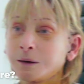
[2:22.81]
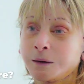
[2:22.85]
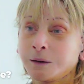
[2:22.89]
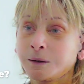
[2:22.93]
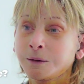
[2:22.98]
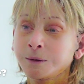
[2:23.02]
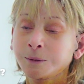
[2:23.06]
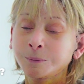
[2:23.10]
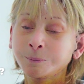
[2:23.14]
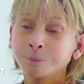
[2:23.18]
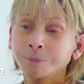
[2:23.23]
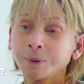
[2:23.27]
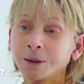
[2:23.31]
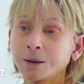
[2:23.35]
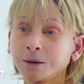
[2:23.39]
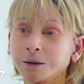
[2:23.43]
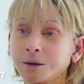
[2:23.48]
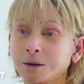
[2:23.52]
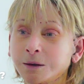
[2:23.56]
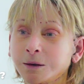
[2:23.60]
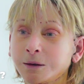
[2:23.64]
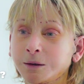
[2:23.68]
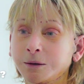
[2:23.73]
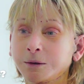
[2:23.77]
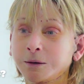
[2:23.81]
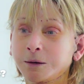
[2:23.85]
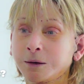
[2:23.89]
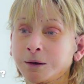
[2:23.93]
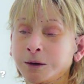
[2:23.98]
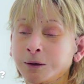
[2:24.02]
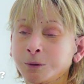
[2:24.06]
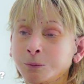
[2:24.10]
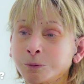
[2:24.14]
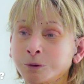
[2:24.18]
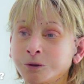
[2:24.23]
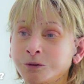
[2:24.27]
Um,
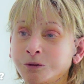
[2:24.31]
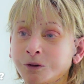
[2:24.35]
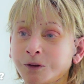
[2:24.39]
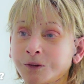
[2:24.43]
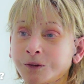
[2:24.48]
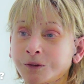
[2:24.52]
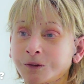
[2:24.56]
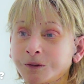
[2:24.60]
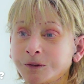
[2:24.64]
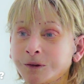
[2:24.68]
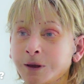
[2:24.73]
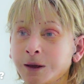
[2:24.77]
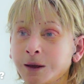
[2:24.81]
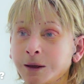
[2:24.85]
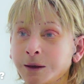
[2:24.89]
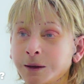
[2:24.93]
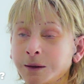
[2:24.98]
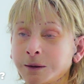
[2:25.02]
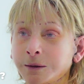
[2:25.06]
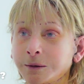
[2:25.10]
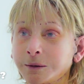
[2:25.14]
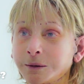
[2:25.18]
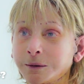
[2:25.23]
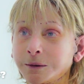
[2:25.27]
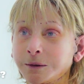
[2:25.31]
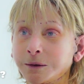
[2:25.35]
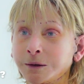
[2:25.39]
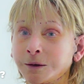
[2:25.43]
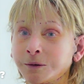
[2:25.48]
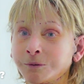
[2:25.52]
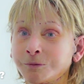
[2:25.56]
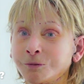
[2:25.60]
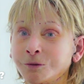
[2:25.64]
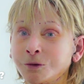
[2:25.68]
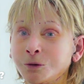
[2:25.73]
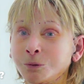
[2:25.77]
I would just say
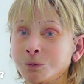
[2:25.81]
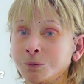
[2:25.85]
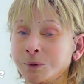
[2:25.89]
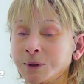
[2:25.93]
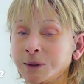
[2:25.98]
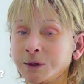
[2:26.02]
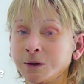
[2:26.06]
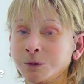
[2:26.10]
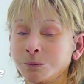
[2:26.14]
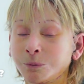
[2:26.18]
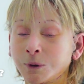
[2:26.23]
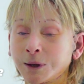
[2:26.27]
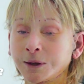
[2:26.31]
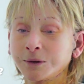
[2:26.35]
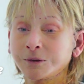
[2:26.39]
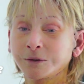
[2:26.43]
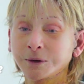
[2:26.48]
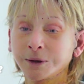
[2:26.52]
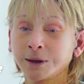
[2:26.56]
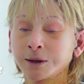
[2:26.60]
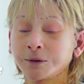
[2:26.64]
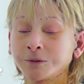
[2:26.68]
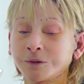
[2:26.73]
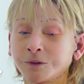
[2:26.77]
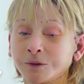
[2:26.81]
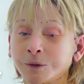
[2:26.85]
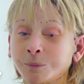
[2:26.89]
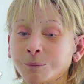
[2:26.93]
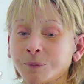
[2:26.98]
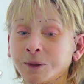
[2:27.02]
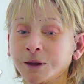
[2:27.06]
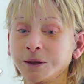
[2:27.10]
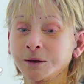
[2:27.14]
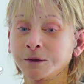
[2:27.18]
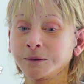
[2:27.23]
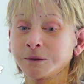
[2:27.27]
if you really want to get
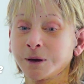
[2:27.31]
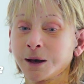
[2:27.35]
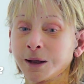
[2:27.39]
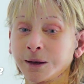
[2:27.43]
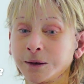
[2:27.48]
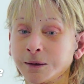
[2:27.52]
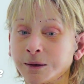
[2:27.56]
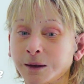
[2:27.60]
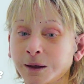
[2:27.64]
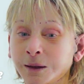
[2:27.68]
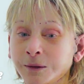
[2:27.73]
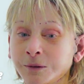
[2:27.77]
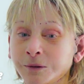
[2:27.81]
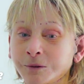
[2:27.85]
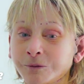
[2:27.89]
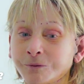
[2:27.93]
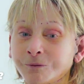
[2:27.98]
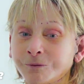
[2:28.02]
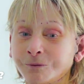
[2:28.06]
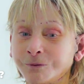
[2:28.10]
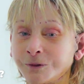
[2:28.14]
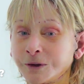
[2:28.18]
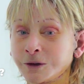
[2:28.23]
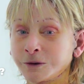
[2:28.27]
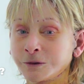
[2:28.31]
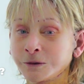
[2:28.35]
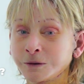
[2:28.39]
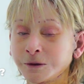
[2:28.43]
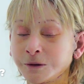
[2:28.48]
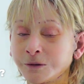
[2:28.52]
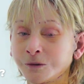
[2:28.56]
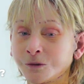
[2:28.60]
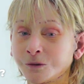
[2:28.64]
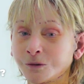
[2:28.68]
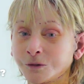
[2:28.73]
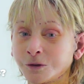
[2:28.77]
something done and the fear
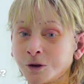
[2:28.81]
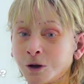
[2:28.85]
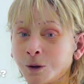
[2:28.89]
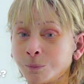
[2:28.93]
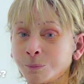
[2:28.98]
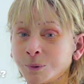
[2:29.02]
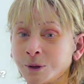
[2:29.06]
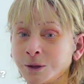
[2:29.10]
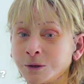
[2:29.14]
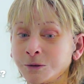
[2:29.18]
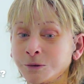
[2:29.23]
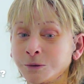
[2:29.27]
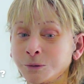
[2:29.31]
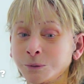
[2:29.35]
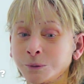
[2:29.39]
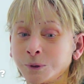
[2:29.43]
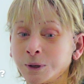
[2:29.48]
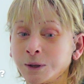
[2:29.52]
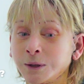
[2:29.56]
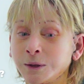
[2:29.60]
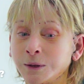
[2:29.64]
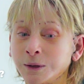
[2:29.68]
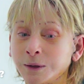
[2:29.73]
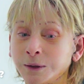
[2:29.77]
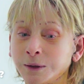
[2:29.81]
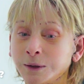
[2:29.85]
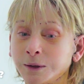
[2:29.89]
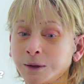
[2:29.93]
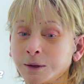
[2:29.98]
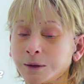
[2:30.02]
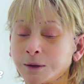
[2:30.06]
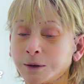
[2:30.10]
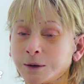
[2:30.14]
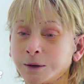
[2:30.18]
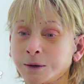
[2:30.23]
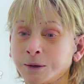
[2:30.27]
is stopping you,
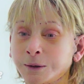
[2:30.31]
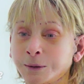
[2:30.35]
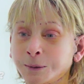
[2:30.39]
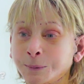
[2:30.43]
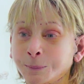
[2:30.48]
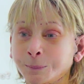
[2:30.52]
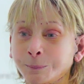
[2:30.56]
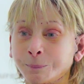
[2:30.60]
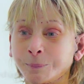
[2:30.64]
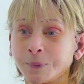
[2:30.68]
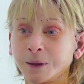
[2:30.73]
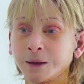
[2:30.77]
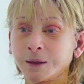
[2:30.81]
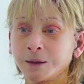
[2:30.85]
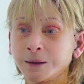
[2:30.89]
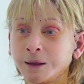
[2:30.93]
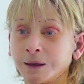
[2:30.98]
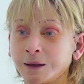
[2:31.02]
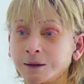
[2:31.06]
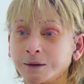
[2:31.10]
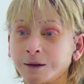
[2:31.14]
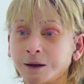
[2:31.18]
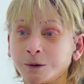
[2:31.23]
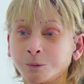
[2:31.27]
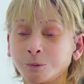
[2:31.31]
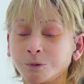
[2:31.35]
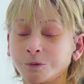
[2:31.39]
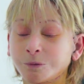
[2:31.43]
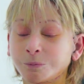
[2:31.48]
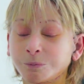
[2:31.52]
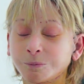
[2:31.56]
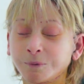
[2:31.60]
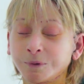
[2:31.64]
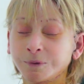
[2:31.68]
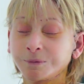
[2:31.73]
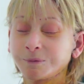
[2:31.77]
um, again, I
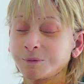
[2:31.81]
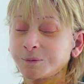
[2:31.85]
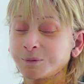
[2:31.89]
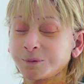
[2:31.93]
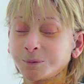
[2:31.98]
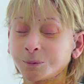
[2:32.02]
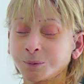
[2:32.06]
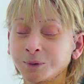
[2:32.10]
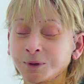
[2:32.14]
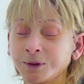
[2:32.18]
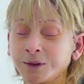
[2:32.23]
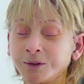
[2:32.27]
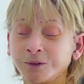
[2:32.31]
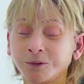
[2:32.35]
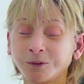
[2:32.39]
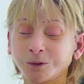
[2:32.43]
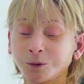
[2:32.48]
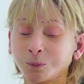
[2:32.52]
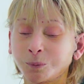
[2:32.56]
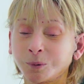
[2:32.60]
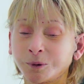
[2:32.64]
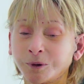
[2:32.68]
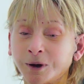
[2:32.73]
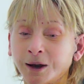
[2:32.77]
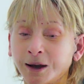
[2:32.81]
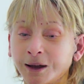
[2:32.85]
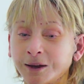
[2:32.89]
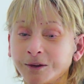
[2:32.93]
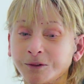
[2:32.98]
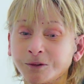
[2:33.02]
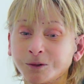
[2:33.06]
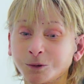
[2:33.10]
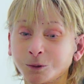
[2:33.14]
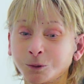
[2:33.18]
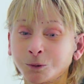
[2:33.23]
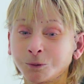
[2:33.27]
was really
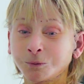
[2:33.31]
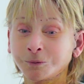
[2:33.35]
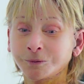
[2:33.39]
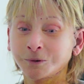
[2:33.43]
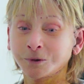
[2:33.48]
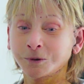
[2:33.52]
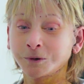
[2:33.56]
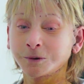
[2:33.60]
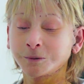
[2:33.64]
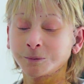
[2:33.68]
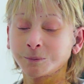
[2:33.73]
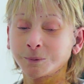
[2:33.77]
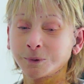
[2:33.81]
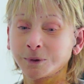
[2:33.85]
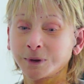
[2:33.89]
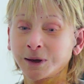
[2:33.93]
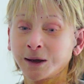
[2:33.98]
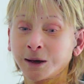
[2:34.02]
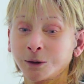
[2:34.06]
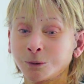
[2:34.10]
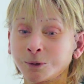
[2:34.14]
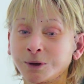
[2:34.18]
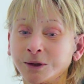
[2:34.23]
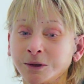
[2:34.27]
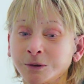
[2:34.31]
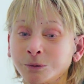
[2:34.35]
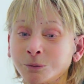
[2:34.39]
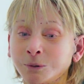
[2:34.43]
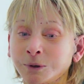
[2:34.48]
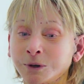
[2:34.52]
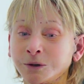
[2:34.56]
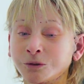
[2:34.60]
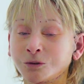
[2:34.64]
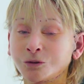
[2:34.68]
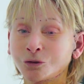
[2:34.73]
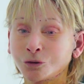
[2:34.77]
surprised over how he
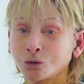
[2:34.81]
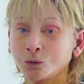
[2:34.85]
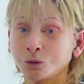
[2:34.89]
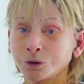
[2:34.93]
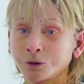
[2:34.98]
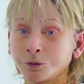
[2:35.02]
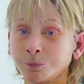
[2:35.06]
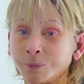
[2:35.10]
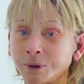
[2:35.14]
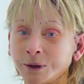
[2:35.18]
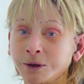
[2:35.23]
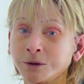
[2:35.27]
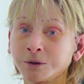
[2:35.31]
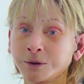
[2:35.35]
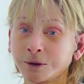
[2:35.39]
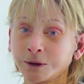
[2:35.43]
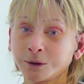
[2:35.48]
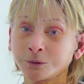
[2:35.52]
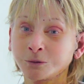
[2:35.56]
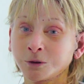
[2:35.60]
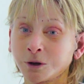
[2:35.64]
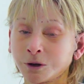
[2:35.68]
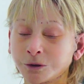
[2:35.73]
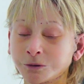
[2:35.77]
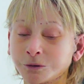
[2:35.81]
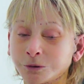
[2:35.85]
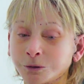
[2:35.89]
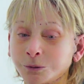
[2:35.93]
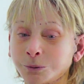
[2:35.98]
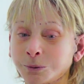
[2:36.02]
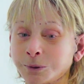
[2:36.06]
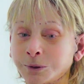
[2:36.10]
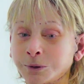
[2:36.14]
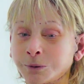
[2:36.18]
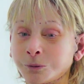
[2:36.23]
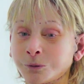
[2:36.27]
reassured me, how Dr.
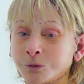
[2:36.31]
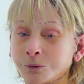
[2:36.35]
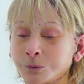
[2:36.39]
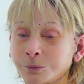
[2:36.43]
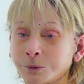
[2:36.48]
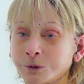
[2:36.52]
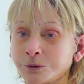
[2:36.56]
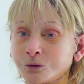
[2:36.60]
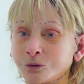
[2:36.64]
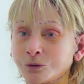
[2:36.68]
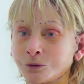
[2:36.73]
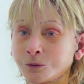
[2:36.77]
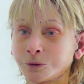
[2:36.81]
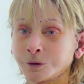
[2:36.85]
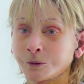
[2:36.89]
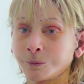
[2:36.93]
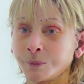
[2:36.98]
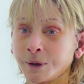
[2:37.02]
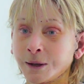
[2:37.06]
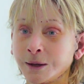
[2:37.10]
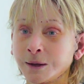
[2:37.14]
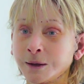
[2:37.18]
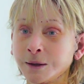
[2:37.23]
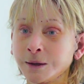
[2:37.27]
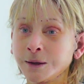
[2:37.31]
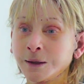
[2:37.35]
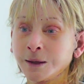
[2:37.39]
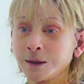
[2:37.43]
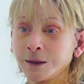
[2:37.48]
Quiroz reassured me.